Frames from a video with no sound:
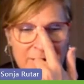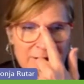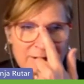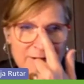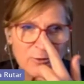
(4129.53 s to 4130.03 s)

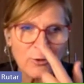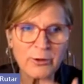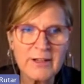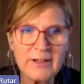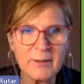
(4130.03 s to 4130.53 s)

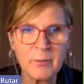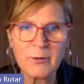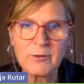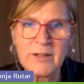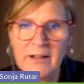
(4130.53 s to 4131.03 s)
story
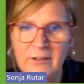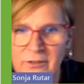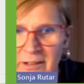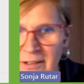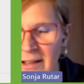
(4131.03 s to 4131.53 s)
about
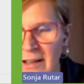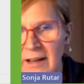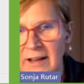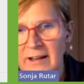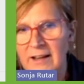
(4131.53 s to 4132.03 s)
elephant
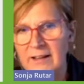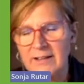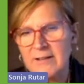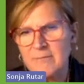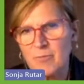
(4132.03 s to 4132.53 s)

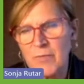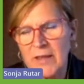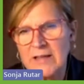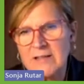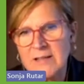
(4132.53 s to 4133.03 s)
and,
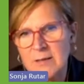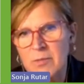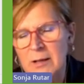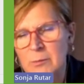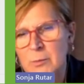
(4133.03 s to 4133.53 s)
let's say,
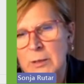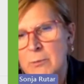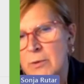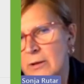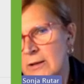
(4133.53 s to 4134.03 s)
blind
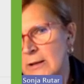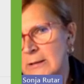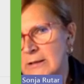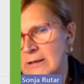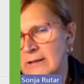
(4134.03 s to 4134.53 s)
people.
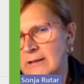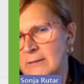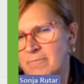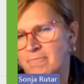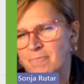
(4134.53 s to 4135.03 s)

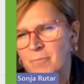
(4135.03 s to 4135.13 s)
In